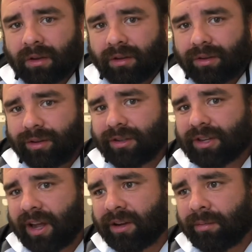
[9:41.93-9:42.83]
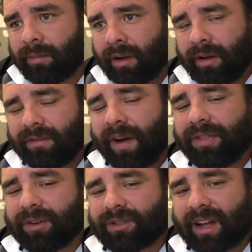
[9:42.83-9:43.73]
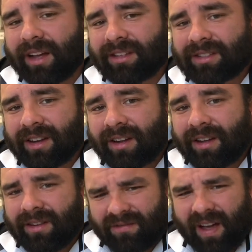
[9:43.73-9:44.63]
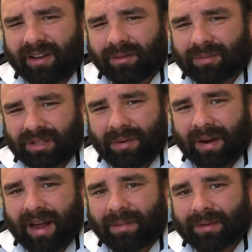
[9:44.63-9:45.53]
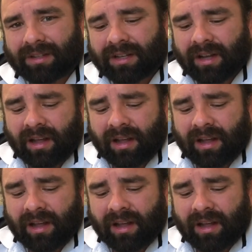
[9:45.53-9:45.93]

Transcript: you can take them, fight those guys. Fight them, see what happens.